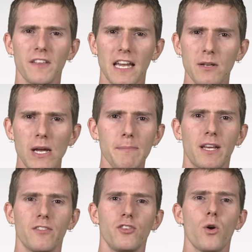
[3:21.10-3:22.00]
with it anyway
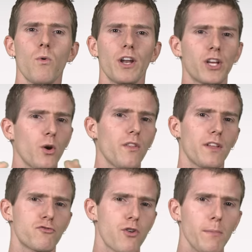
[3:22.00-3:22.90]
because you don't want to go to
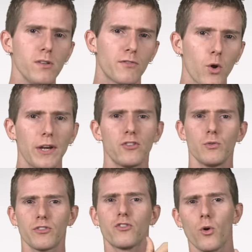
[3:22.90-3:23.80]
the trouble of going
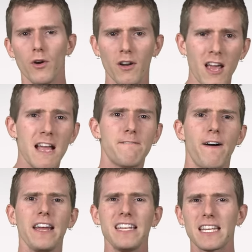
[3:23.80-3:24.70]
to a store,
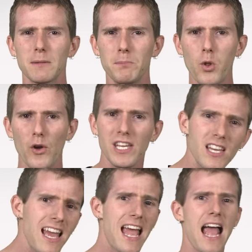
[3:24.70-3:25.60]
finding an
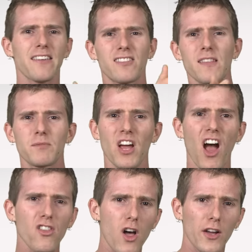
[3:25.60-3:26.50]
employee, asking them to
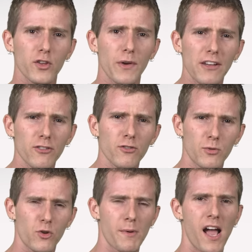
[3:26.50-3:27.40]
unlock the razors,
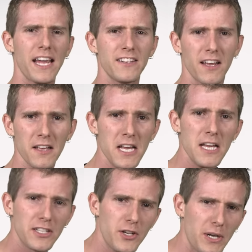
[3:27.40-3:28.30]
which are behind a,
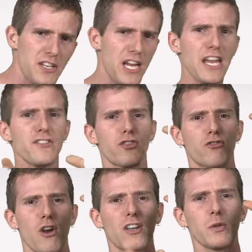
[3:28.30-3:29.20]
you know, an
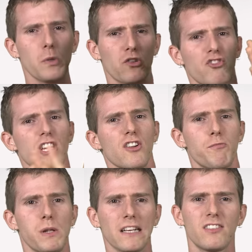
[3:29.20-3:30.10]
indestructible sheet
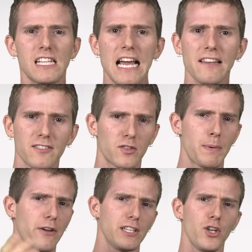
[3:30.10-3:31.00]
of plexiglass, because
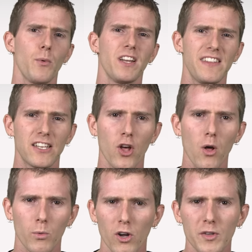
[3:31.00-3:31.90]
apparently no one in the
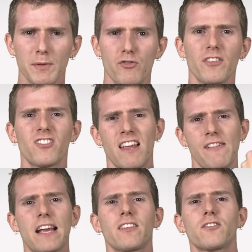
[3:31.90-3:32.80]
adult world can be trusted to have
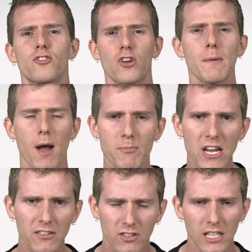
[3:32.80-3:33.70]
access to sharp
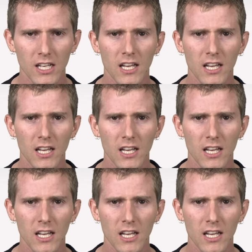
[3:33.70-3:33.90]
objects?